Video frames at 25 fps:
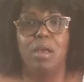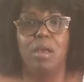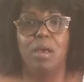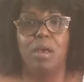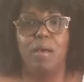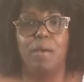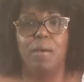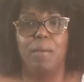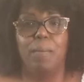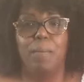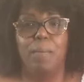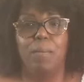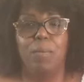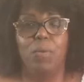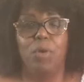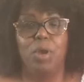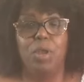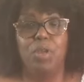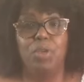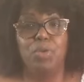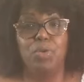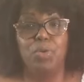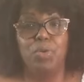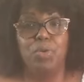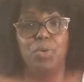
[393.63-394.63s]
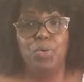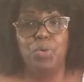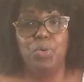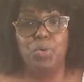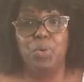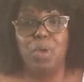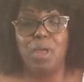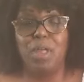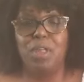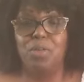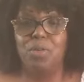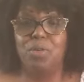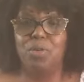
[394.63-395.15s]
um, what
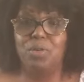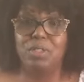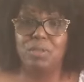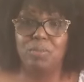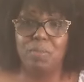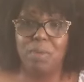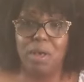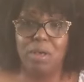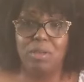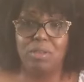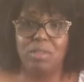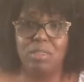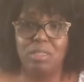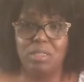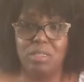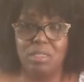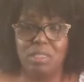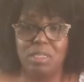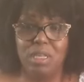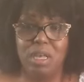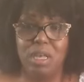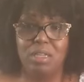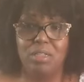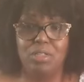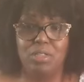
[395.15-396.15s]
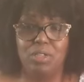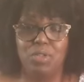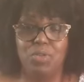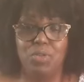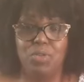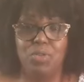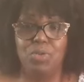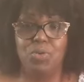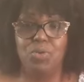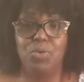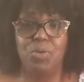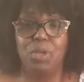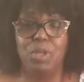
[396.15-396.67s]
you and your spouse decide to
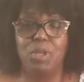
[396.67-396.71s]
do